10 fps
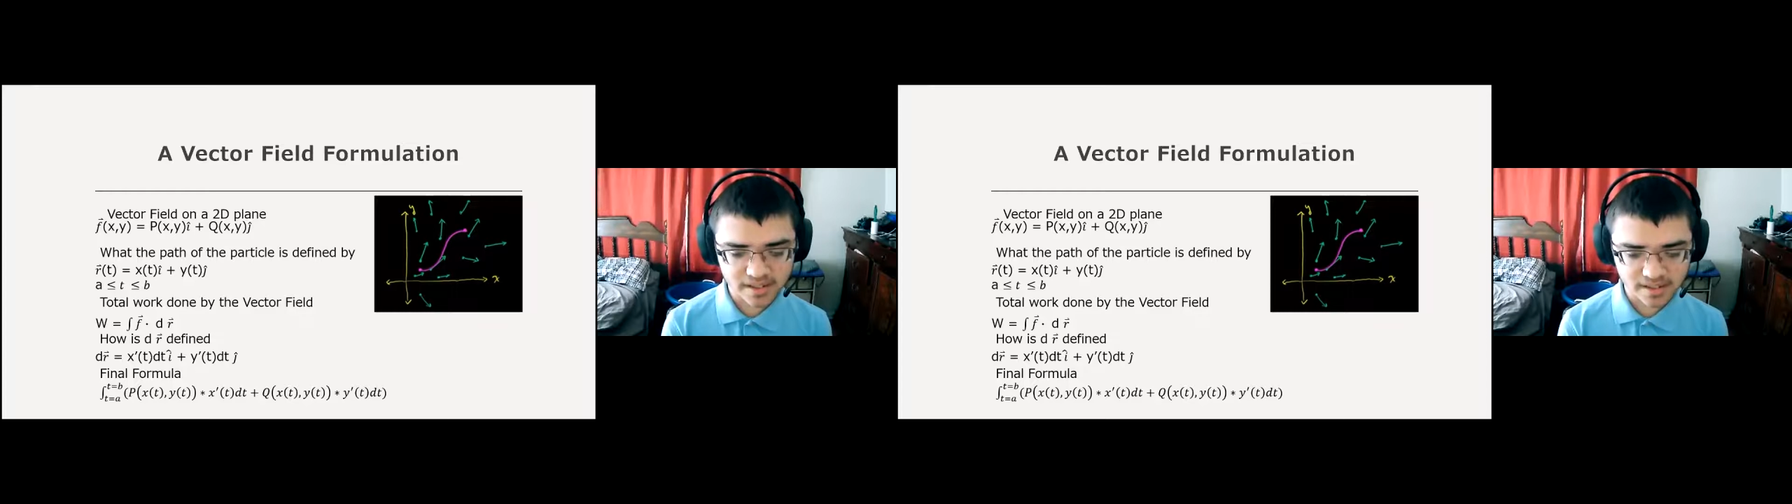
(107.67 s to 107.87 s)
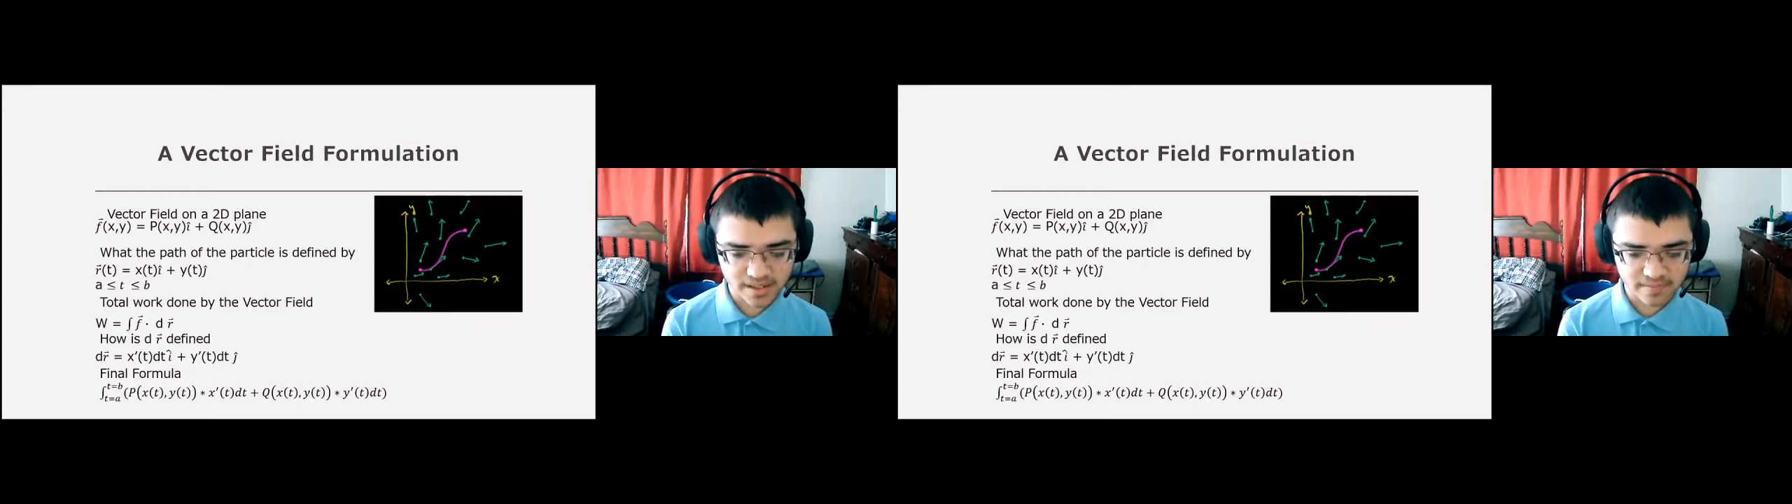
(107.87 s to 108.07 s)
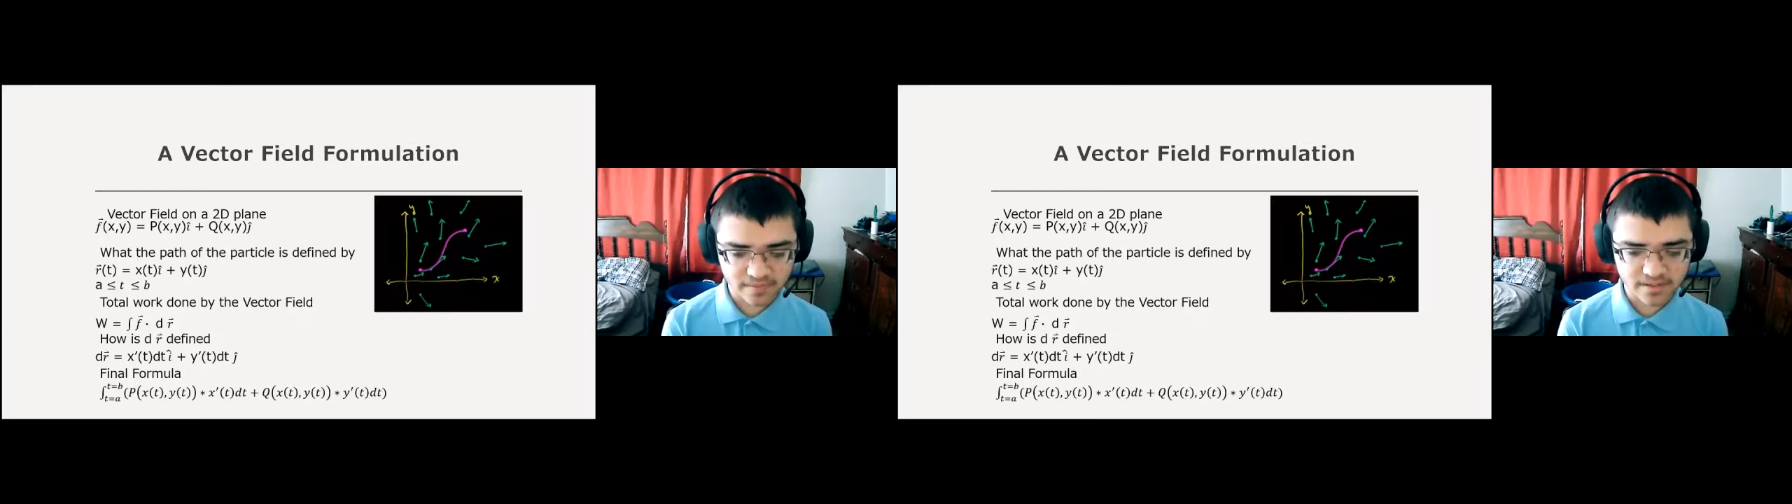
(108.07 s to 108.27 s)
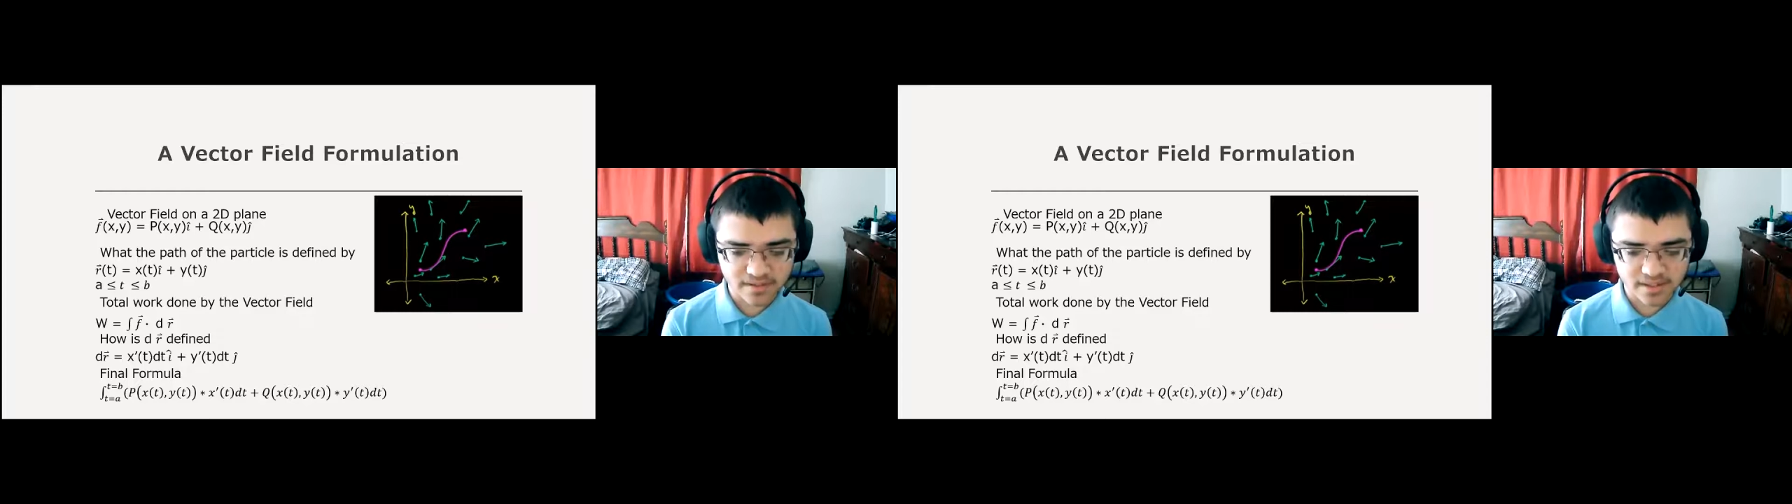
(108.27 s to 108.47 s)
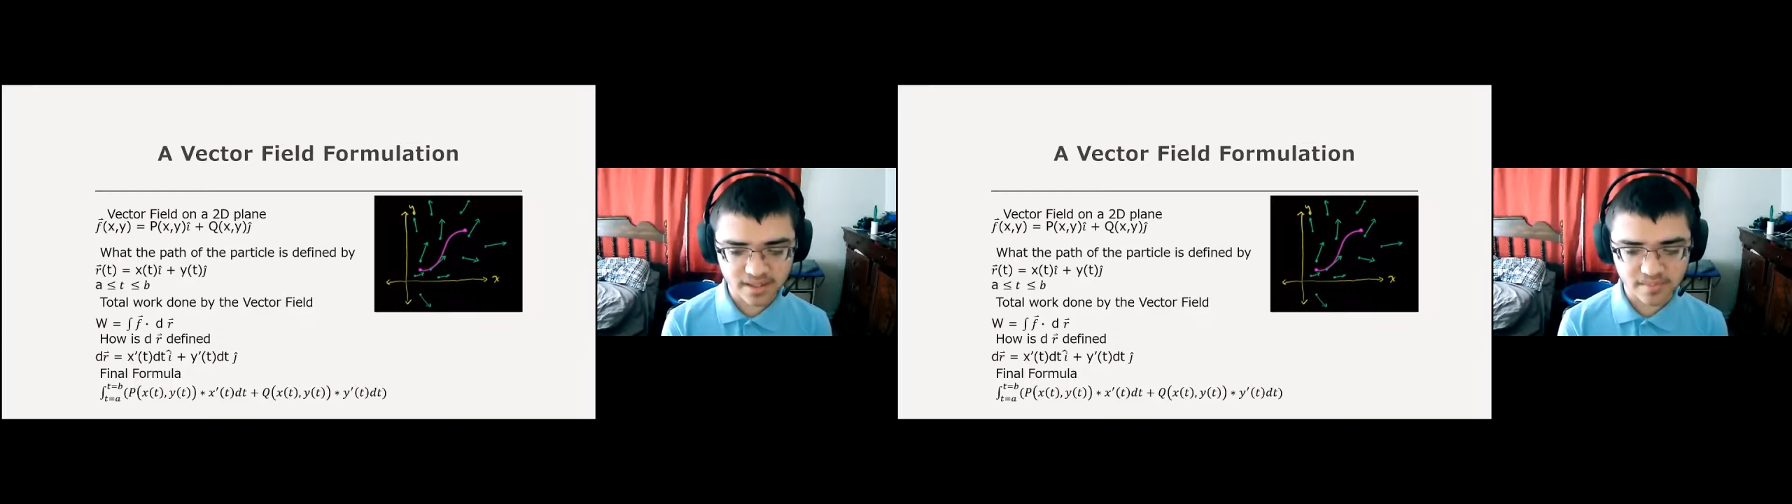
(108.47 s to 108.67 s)
scalar
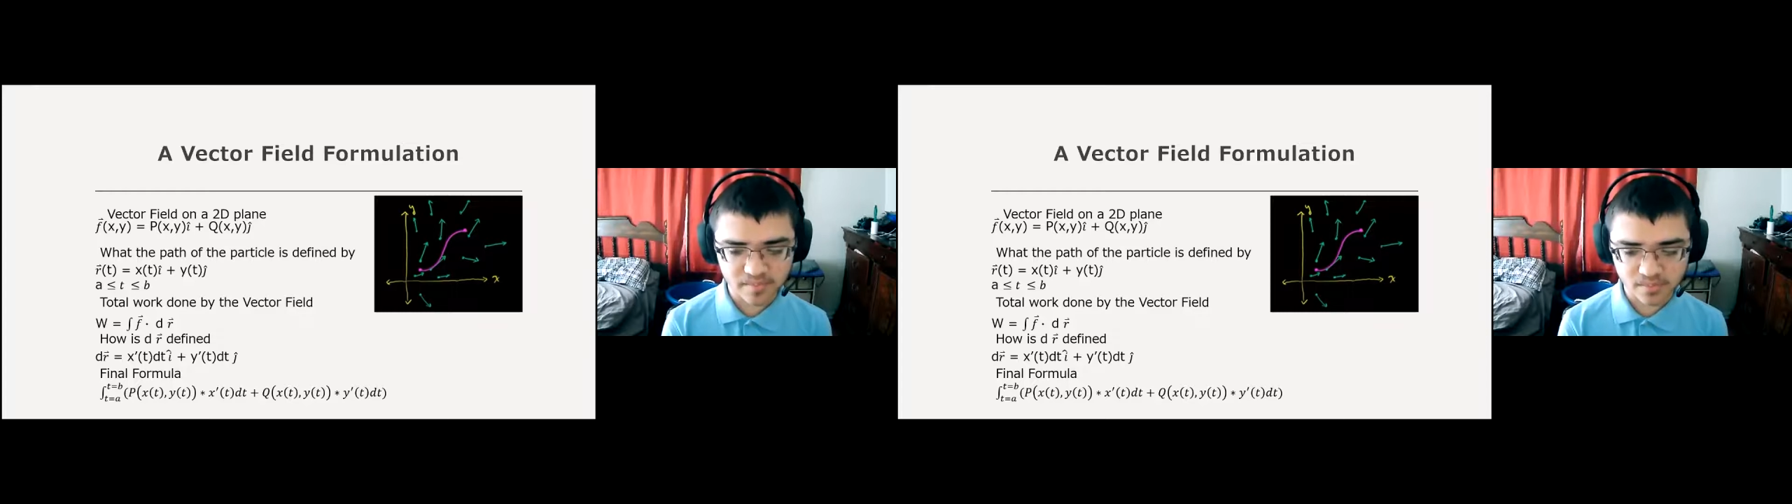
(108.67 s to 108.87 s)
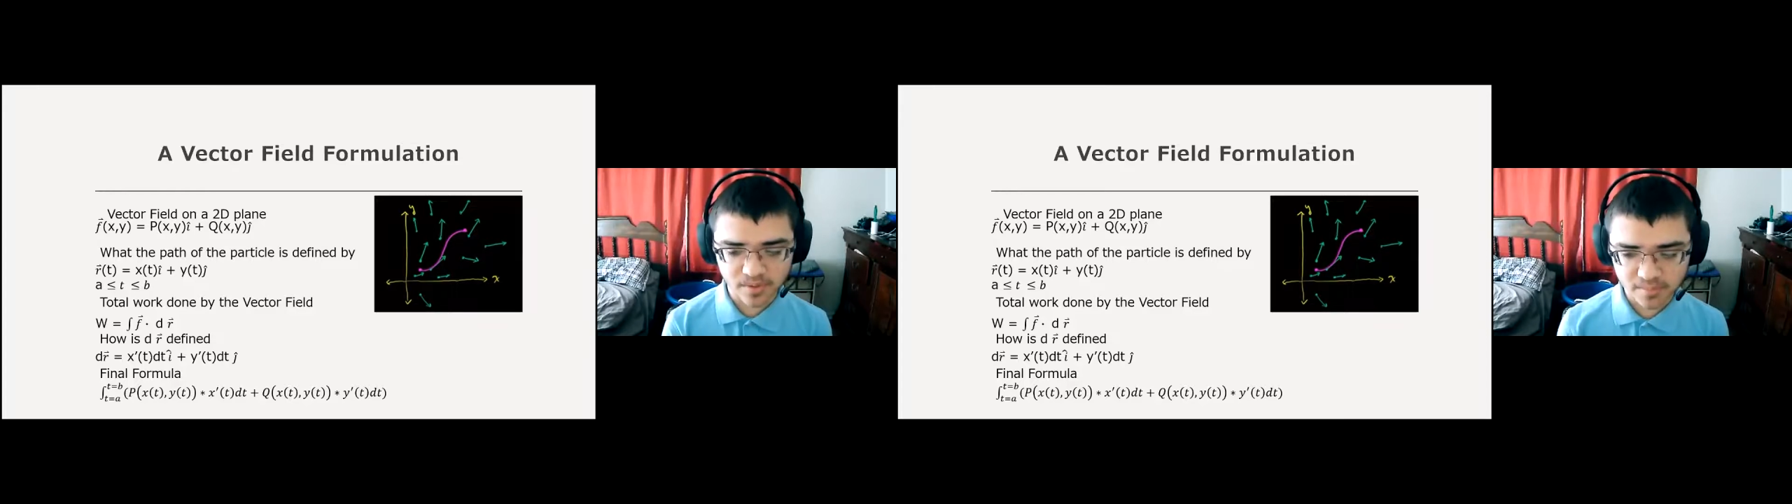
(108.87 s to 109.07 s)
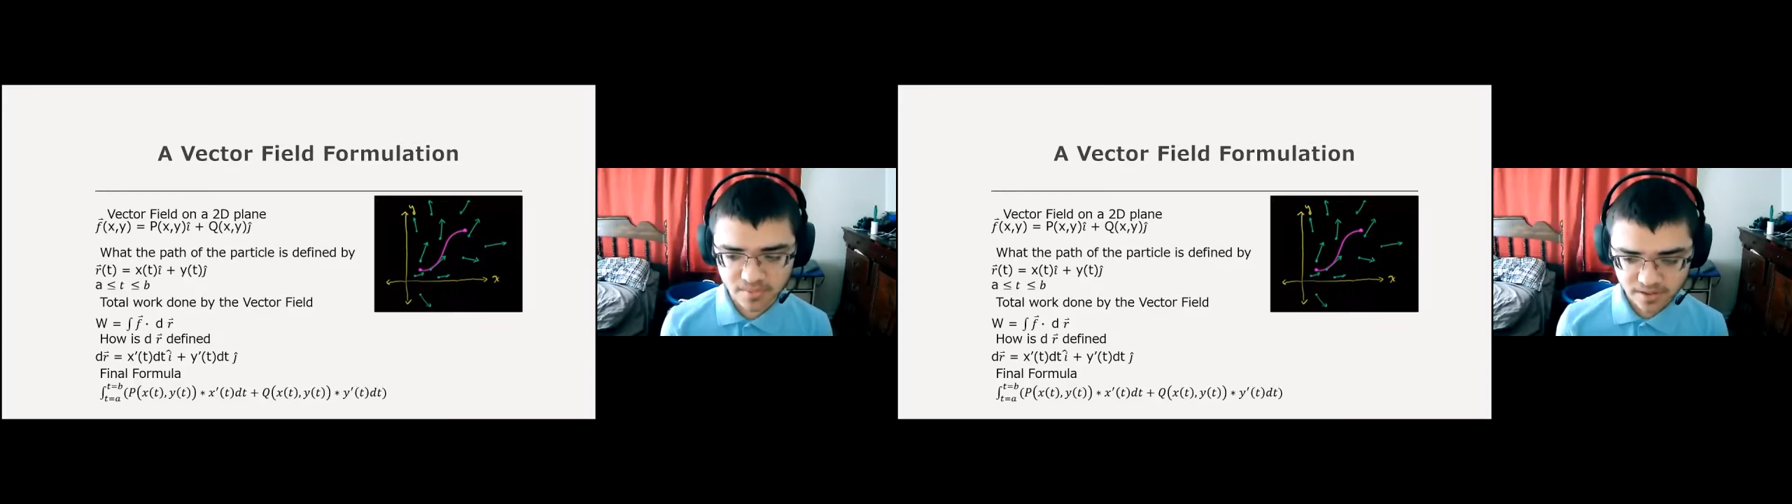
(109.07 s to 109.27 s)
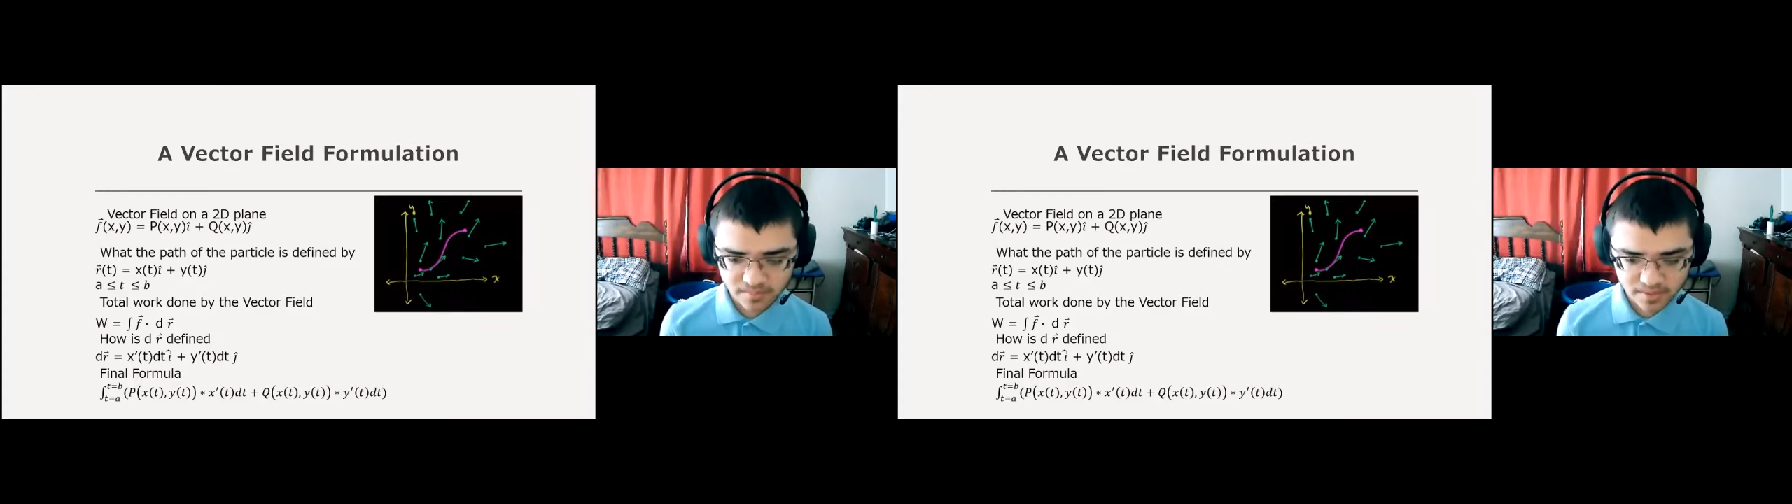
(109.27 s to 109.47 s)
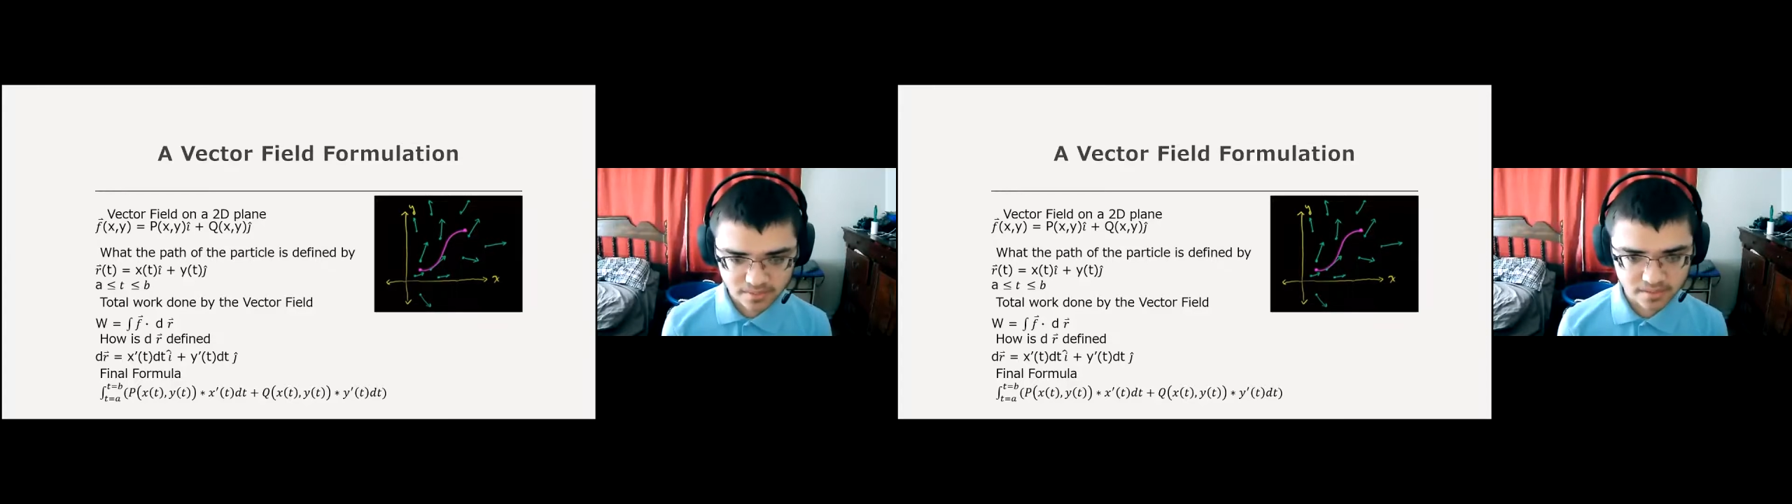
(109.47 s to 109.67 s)
vector times y prime.